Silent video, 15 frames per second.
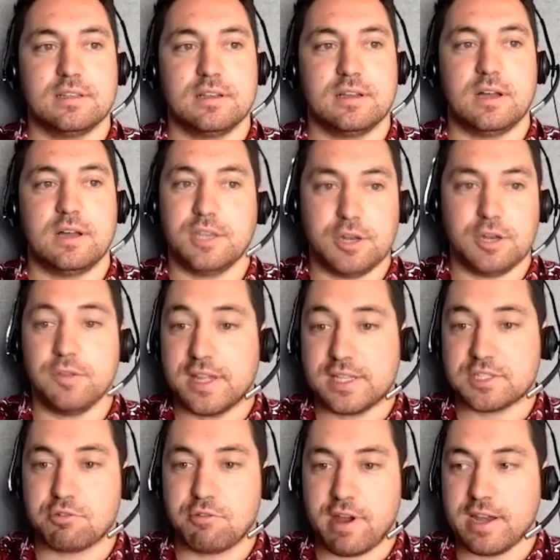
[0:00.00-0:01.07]

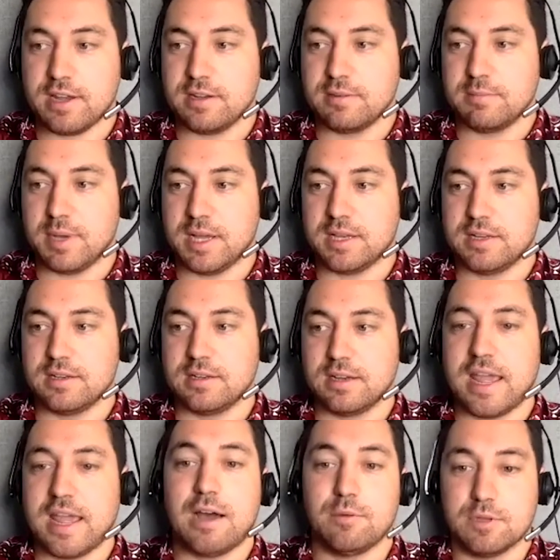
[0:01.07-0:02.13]
that's great, but
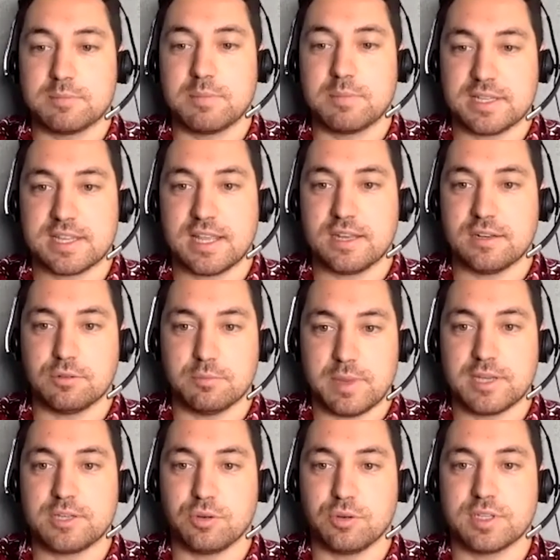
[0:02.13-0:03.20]
how is my son or
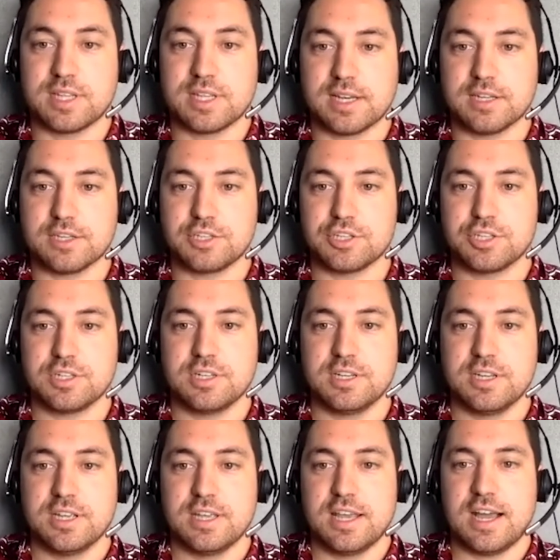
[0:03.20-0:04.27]
my daughter's English?
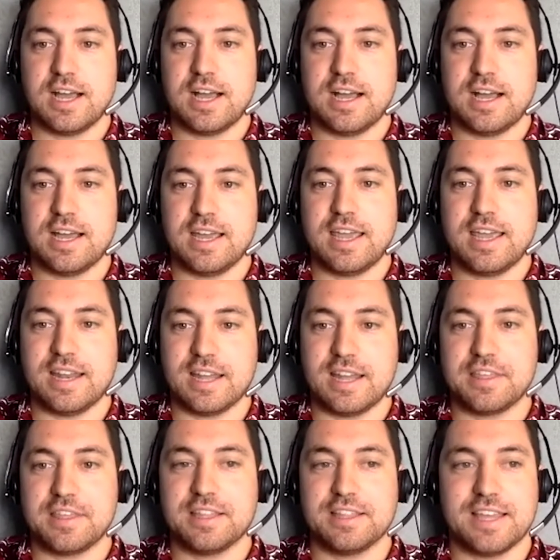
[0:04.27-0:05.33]
And I
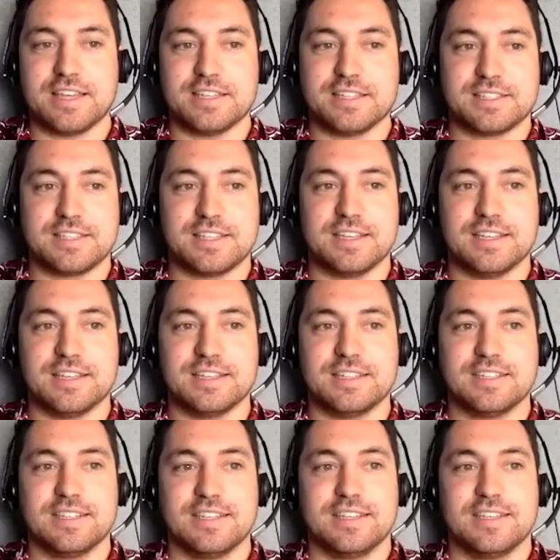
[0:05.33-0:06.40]
think that is
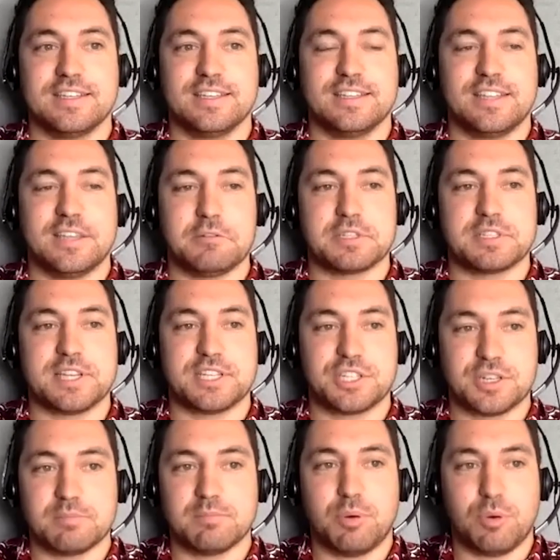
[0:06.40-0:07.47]
there is such
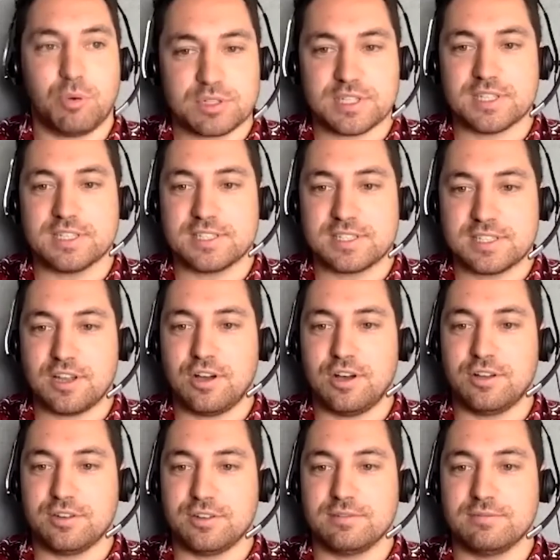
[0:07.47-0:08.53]
an importance
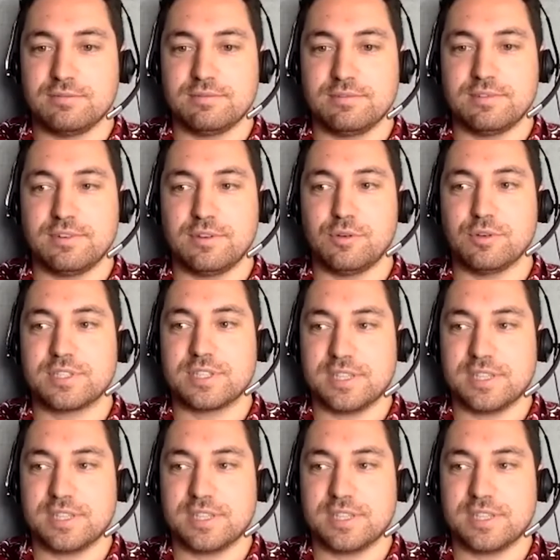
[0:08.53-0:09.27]
on, or